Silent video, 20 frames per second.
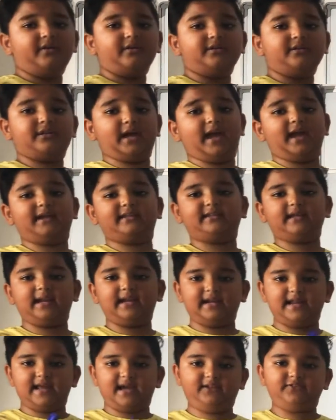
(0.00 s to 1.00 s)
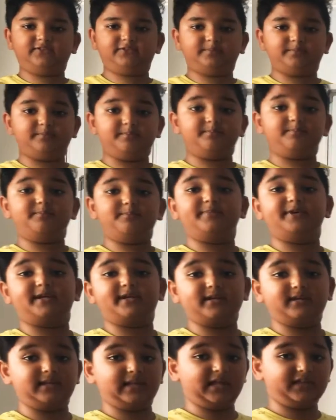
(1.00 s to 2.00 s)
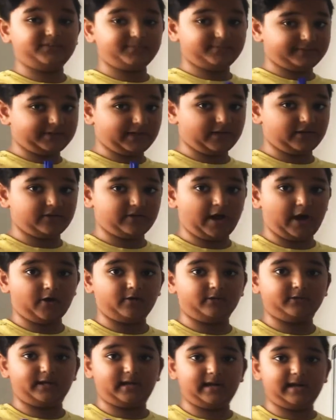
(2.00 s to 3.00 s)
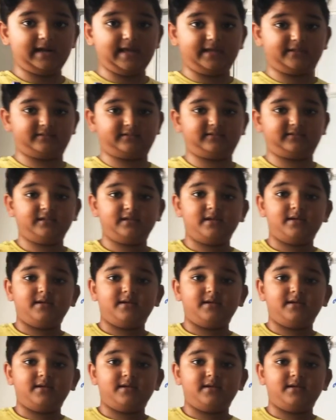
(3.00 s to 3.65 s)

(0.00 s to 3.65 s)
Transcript: the eggs are less? Let me tell you how they are less.